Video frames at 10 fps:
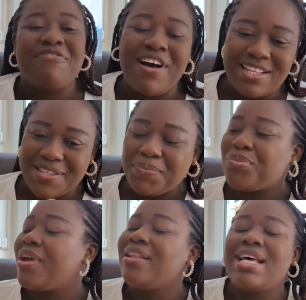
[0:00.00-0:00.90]
in fact,
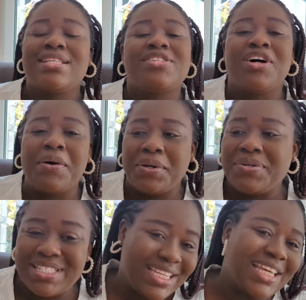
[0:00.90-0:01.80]
there's a song I want
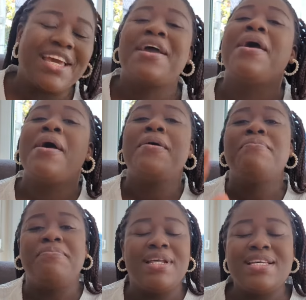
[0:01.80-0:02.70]
to sing.
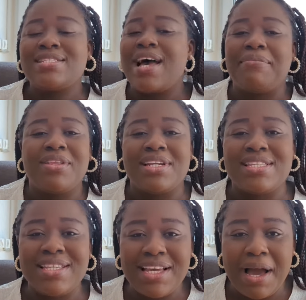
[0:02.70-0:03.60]
Please, I'm not a
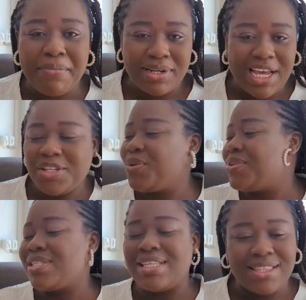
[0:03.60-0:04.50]
singer, but I just want
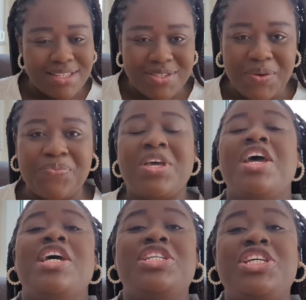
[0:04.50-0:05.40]
to sing the song.
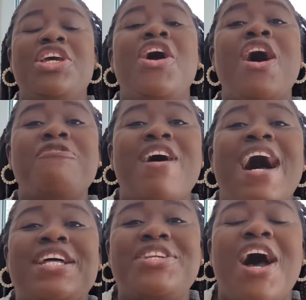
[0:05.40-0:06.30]

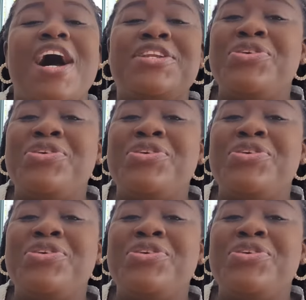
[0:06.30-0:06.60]
Jehovah, don't